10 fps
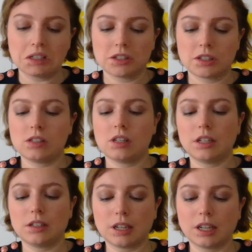It says
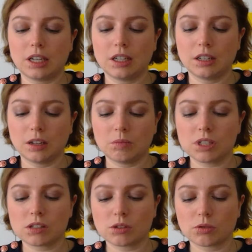that it
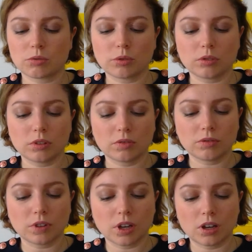inhibits the growth
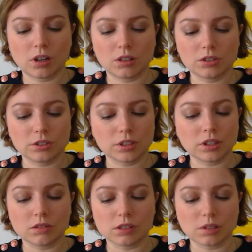of
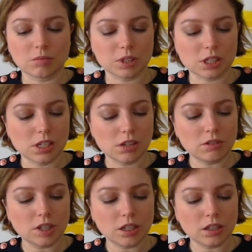odor-causing
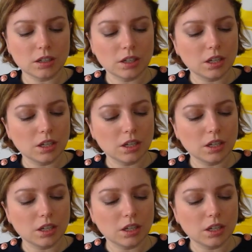bacteria,